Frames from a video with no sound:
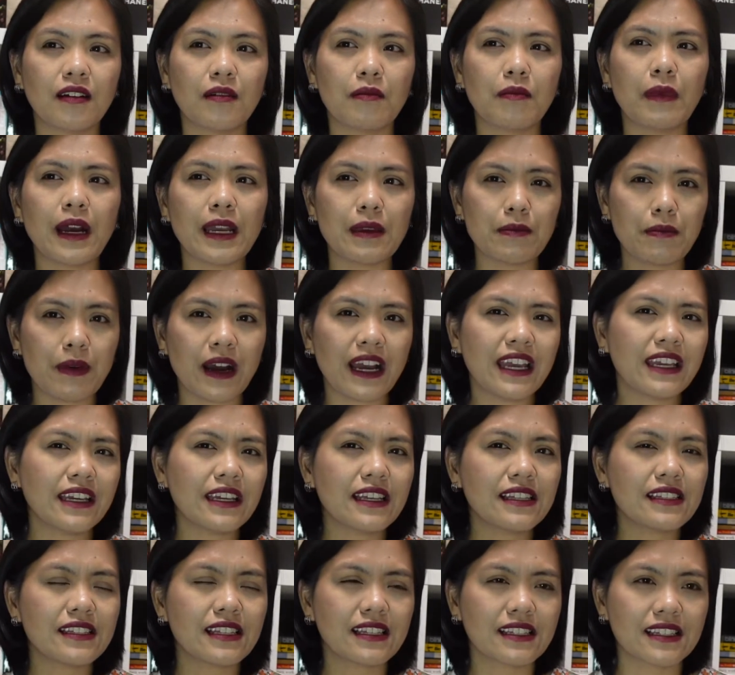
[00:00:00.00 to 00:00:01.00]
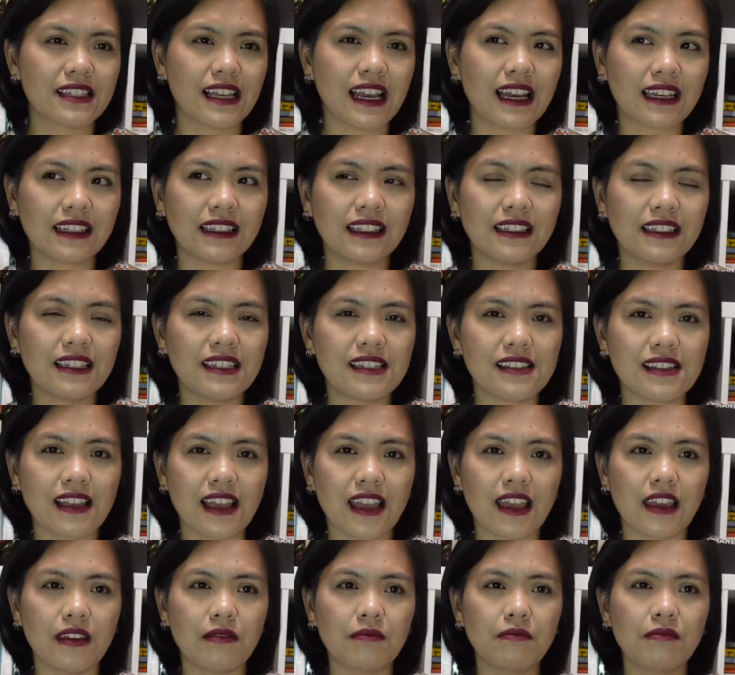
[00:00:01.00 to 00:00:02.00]
my bike is exactly the
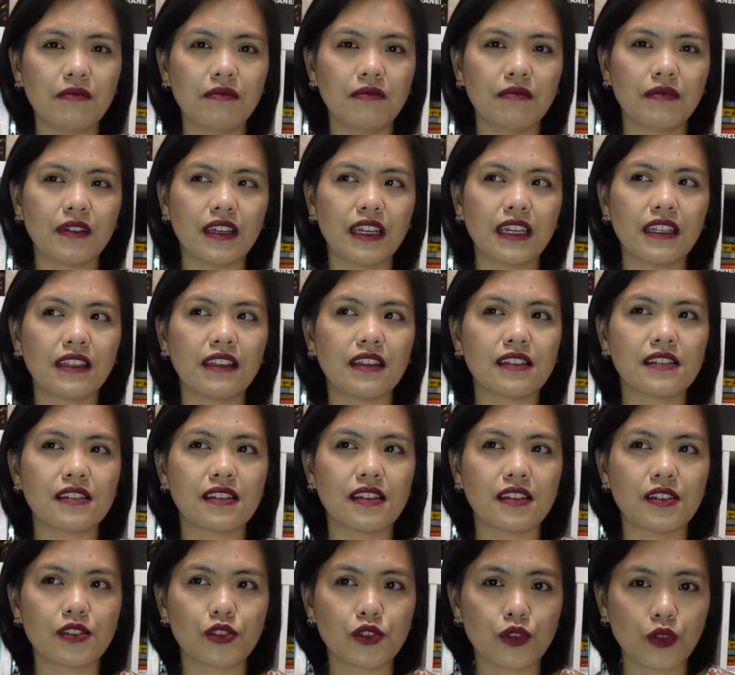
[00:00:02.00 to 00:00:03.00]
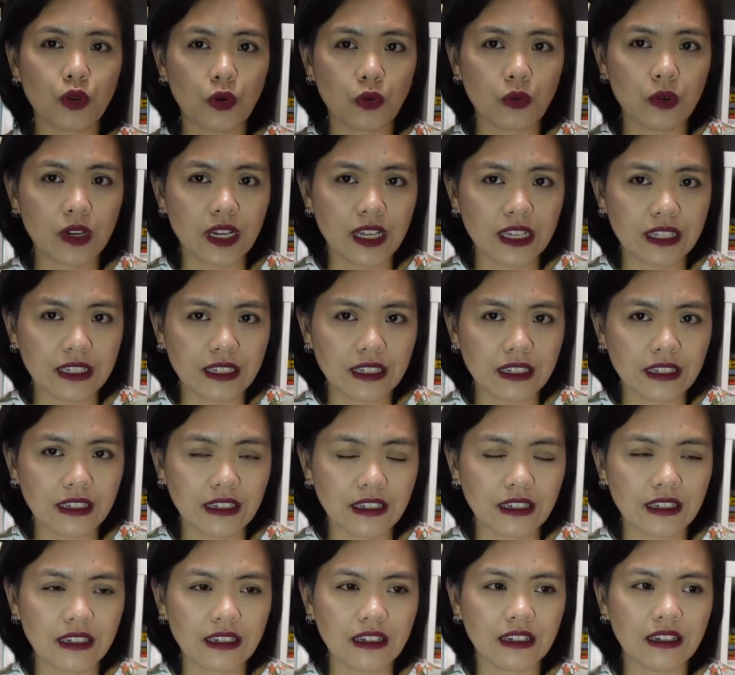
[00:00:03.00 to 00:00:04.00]
same. It is
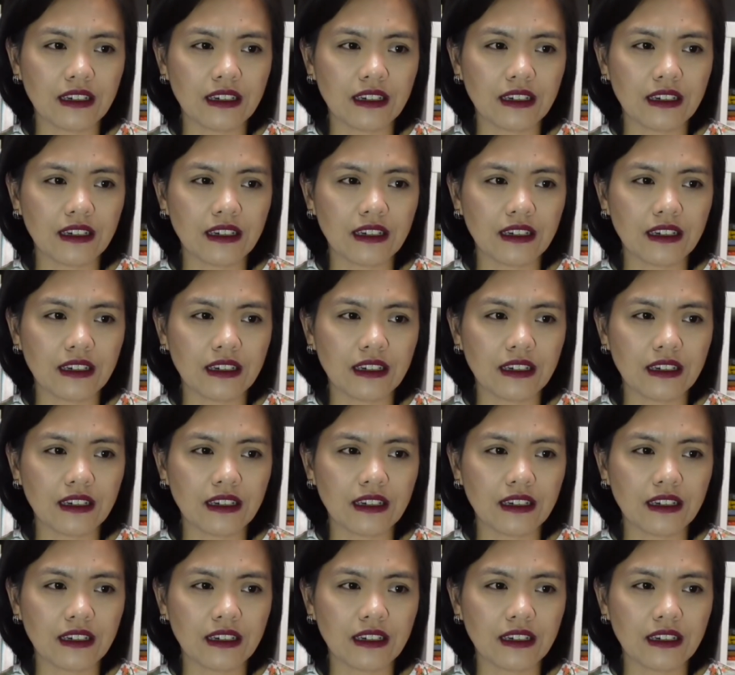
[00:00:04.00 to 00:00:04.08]
stolen